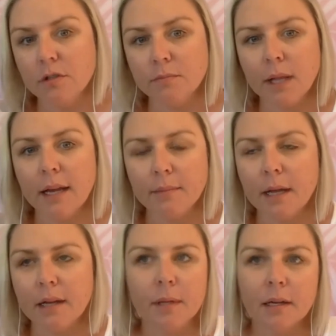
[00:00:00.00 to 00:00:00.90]
and blah,
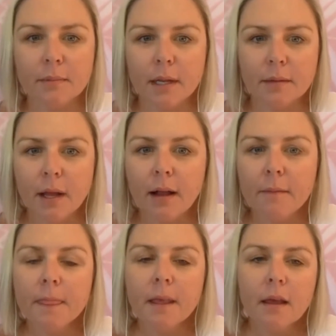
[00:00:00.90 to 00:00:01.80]
blah, blah, blah, blah, blah,
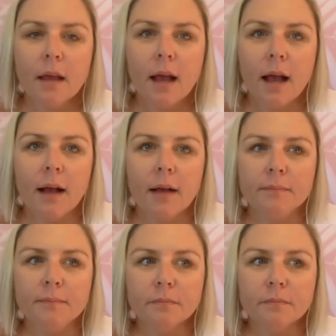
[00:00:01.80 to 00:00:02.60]
blah.